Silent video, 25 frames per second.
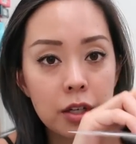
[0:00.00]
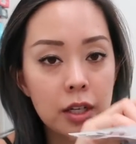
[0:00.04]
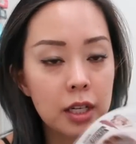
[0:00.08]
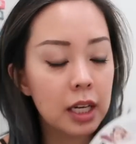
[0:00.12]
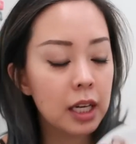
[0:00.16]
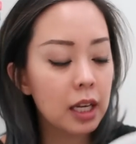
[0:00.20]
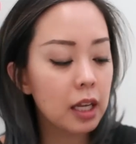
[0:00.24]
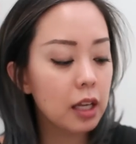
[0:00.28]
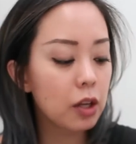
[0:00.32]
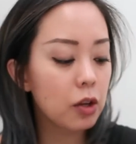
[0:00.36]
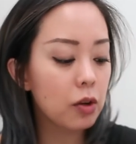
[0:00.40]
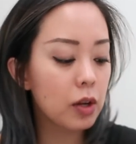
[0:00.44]
You're
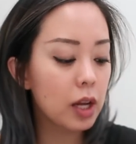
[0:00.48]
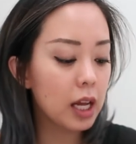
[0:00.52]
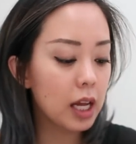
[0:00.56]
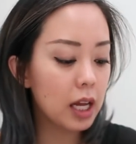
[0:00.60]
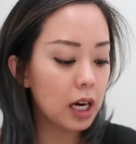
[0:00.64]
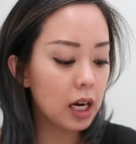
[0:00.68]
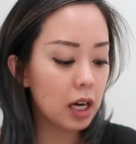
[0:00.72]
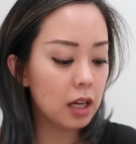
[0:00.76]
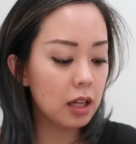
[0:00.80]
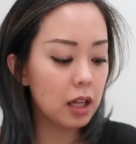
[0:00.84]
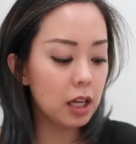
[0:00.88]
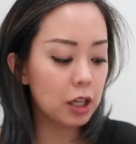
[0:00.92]
gonna, you can
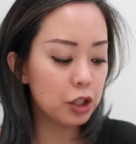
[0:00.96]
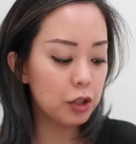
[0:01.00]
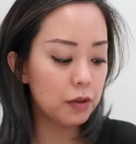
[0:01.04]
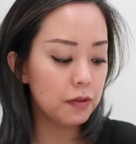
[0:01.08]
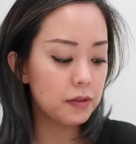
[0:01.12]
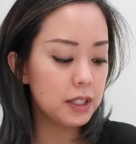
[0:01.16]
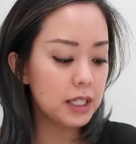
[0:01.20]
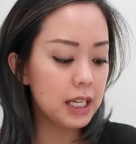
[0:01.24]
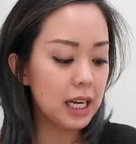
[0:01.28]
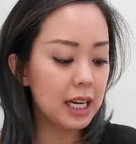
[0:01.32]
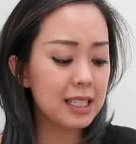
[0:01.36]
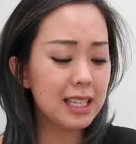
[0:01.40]
get a collection
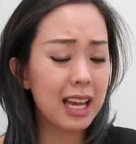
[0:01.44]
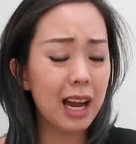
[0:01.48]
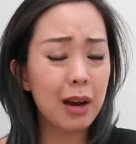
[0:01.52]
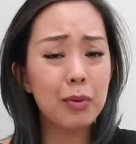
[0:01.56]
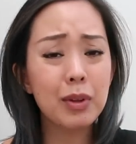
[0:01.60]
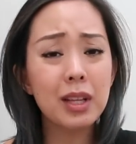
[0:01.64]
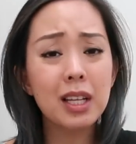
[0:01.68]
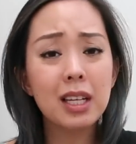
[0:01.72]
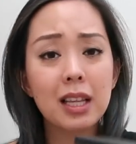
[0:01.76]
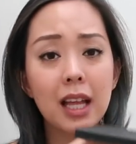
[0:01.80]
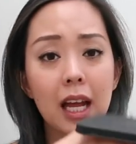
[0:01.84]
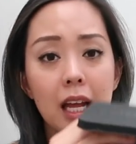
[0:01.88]
of six. I
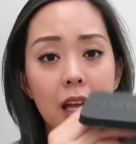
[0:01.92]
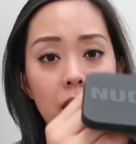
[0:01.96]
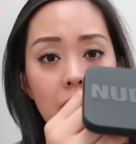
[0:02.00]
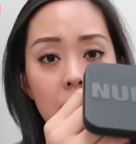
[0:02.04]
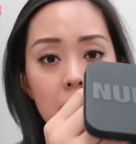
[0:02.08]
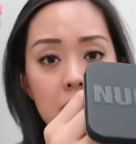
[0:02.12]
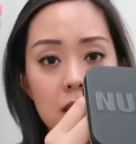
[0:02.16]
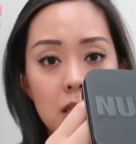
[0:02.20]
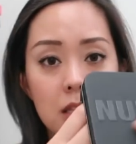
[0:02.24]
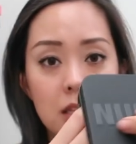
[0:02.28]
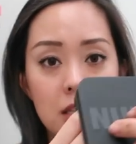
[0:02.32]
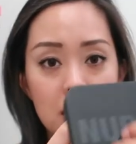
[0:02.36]
really like
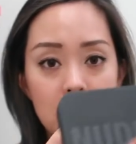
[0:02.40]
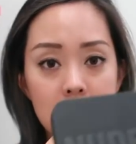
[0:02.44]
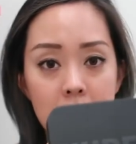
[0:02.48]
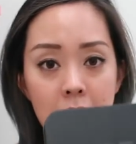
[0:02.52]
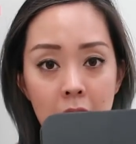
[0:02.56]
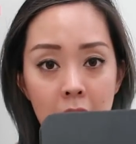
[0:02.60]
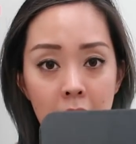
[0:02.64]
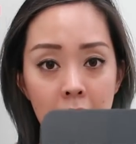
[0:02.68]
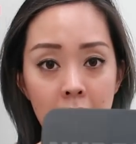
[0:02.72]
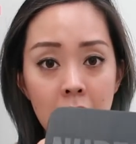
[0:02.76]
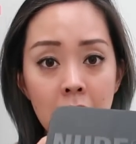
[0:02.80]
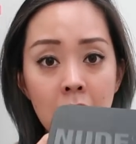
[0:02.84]
this
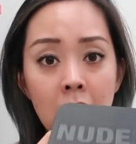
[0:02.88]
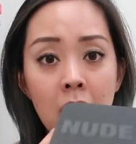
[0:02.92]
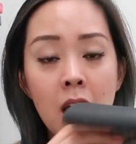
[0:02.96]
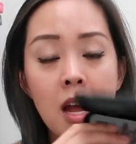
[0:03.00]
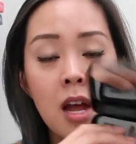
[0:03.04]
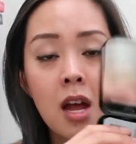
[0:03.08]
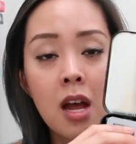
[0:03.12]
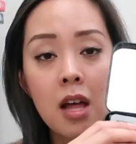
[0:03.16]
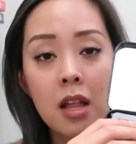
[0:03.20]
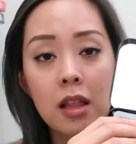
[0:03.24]
tin.